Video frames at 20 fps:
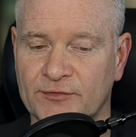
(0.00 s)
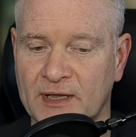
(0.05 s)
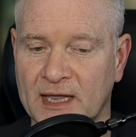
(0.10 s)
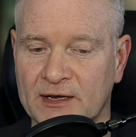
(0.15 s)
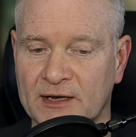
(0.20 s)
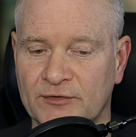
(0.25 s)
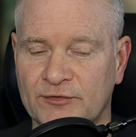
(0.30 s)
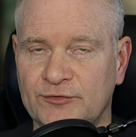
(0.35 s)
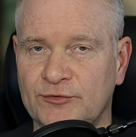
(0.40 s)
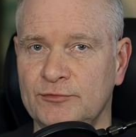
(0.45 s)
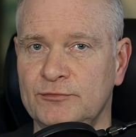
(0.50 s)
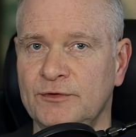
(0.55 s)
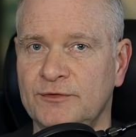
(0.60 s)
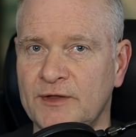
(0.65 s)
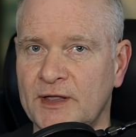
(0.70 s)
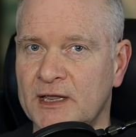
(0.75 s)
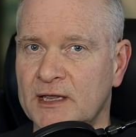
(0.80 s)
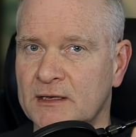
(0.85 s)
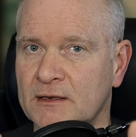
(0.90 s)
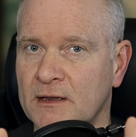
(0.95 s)
And as soon as I
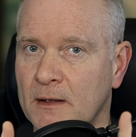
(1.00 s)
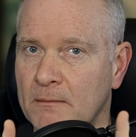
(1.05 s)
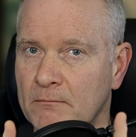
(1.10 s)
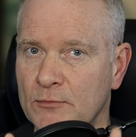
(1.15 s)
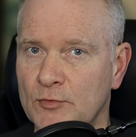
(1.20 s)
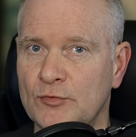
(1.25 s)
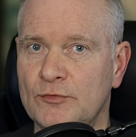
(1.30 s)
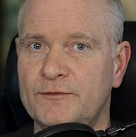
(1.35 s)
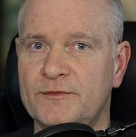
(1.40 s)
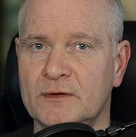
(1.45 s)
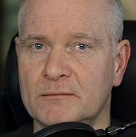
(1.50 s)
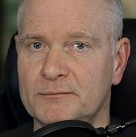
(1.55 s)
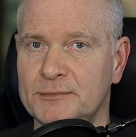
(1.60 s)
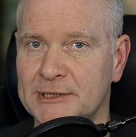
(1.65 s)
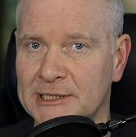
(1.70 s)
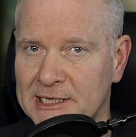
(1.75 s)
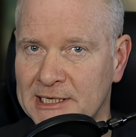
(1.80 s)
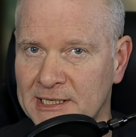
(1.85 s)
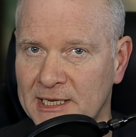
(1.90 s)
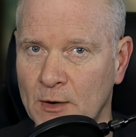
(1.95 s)
can move
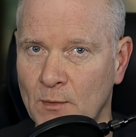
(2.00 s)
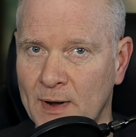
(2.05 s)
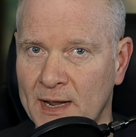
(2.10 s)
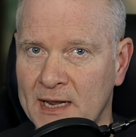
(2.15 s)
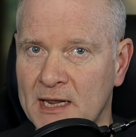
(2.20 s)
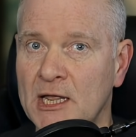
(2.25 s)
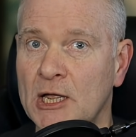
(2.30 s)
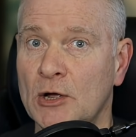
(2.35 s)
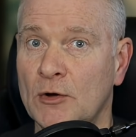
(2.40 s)
completely away